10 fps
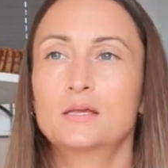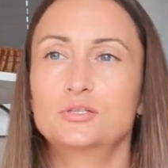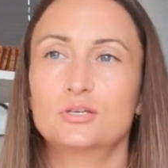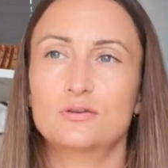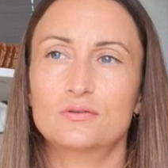
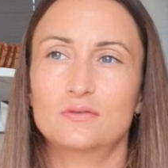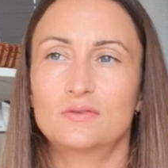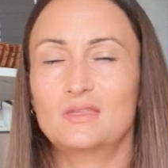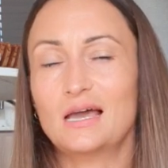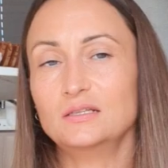So
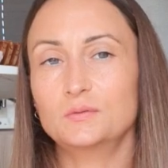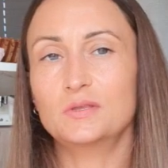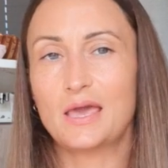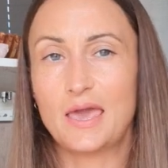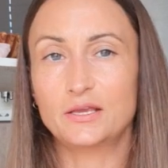that's what
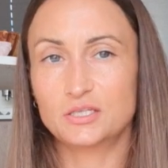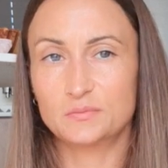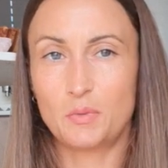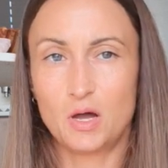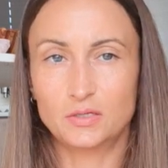the anxious
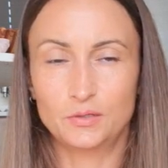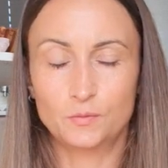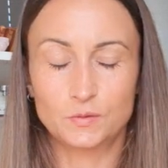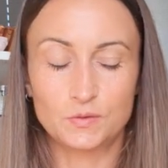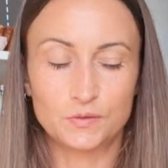partner
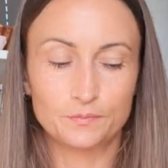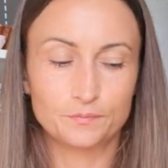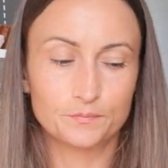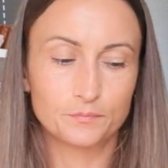will do.